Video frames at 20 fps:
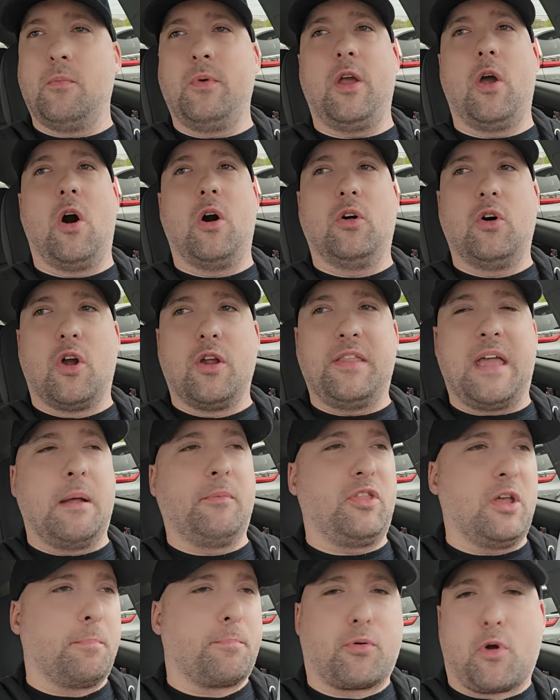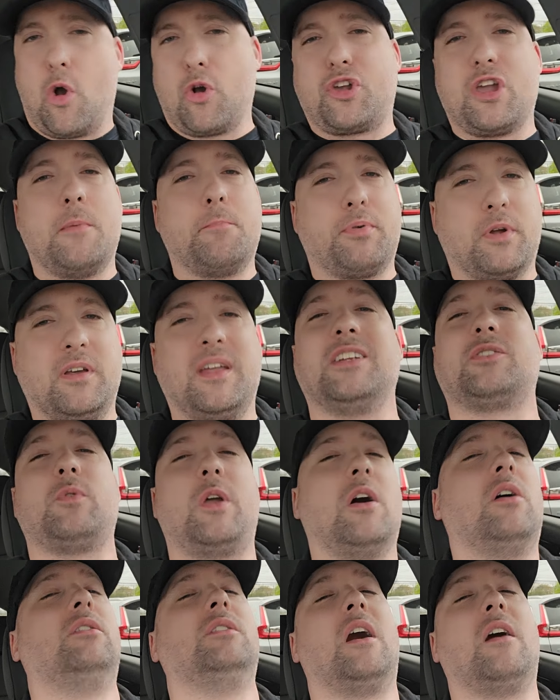And we all heard that, the broken brilliance.
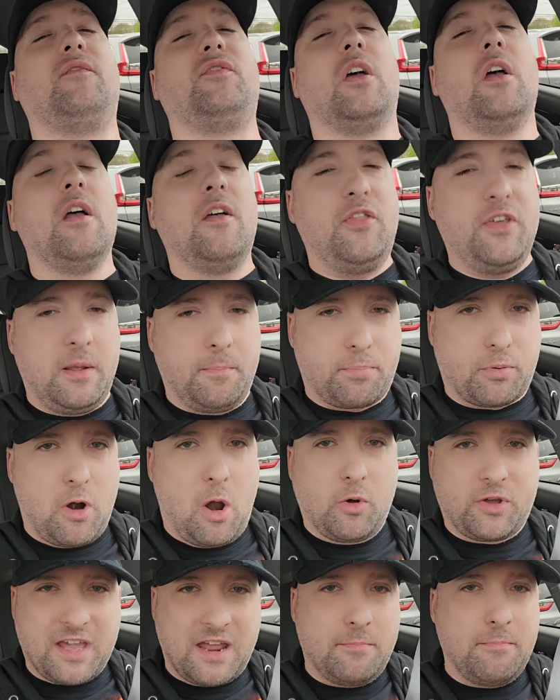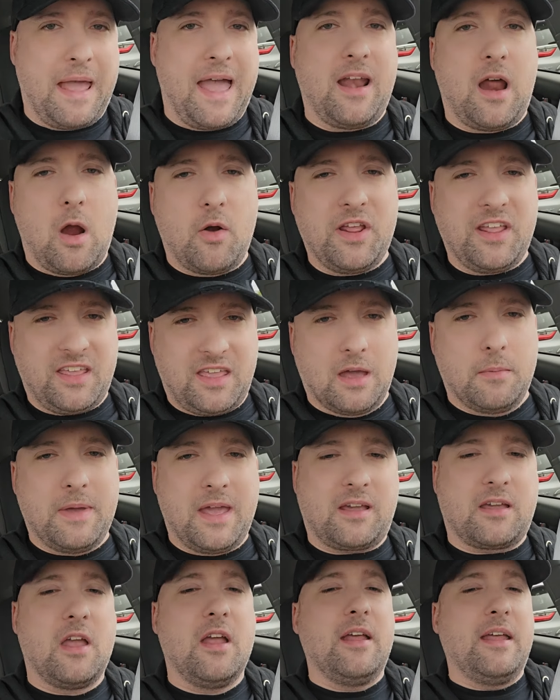We all loved the broken Matt Hardy
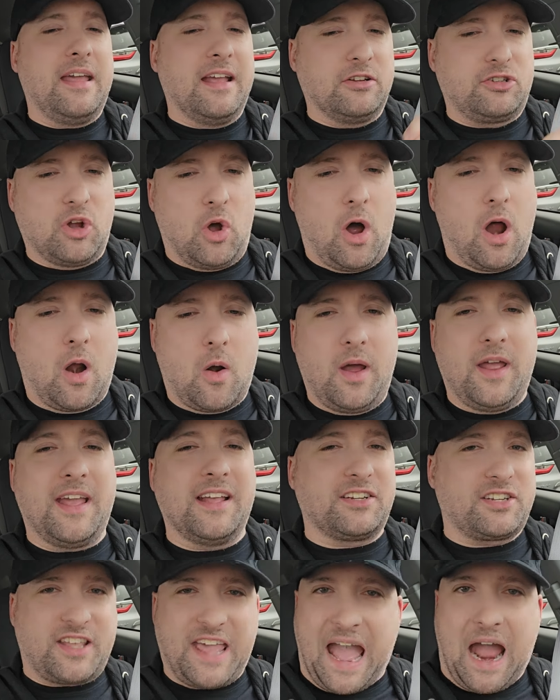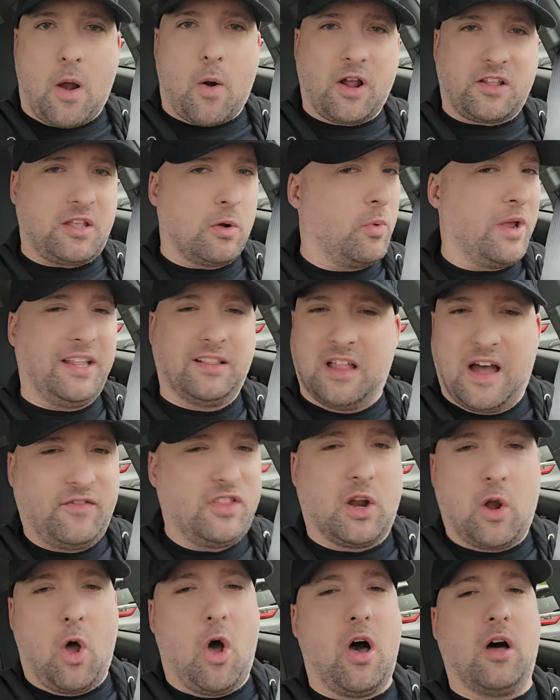gimmick, his aura, his character. We
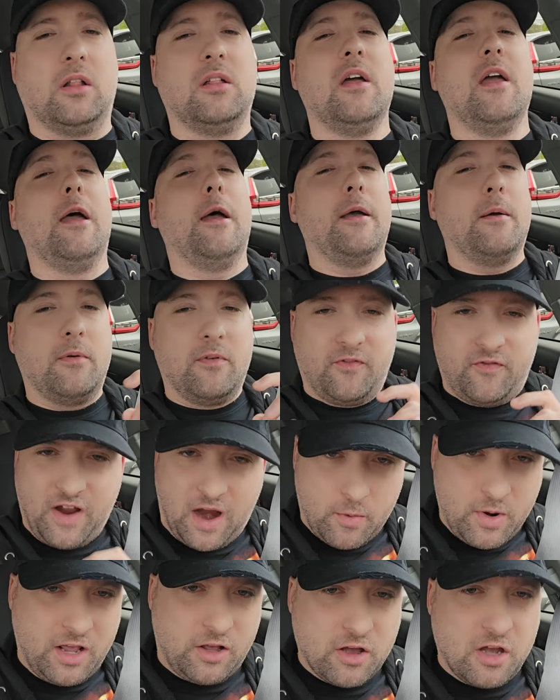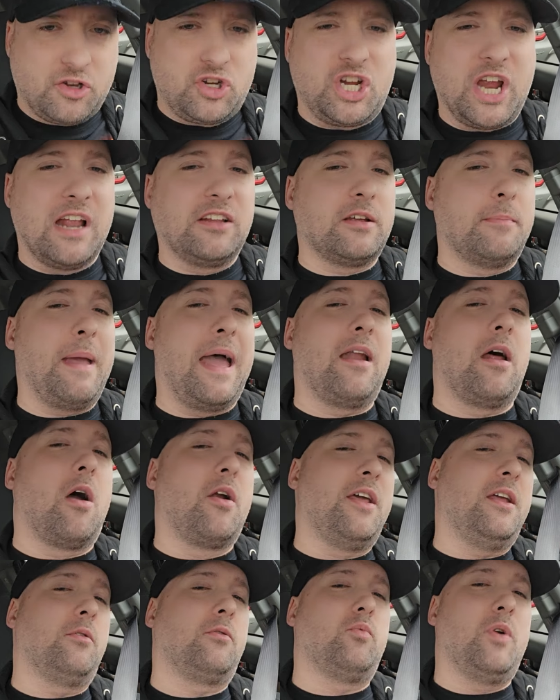loved it all. Very good chance of Matt
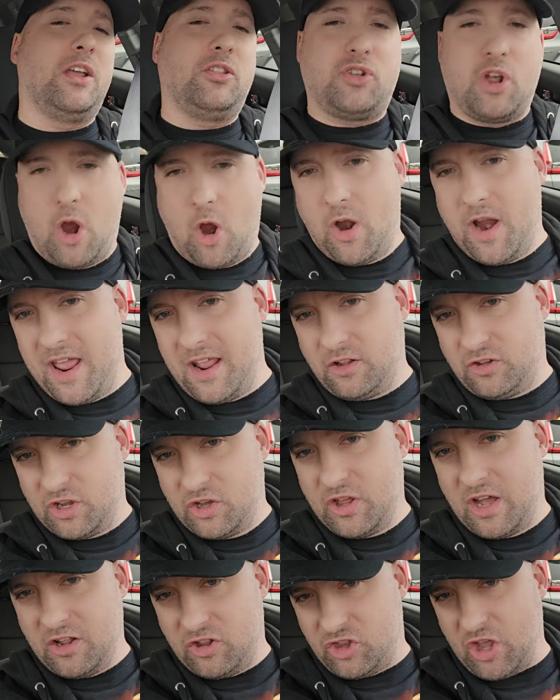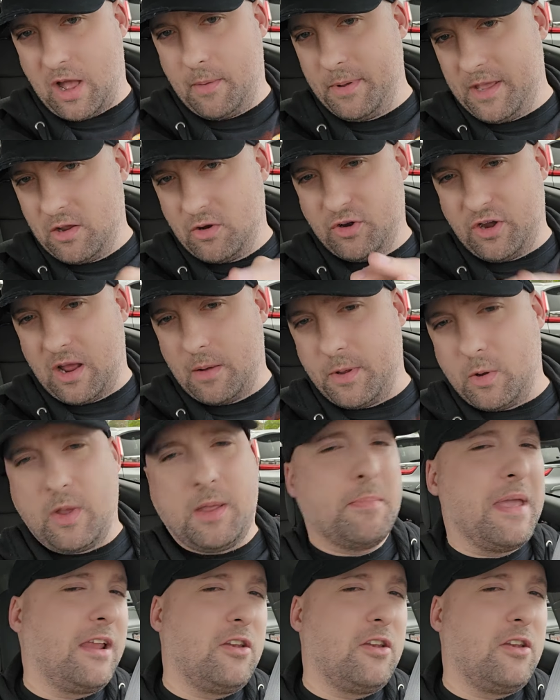Hardy returning to the WWE.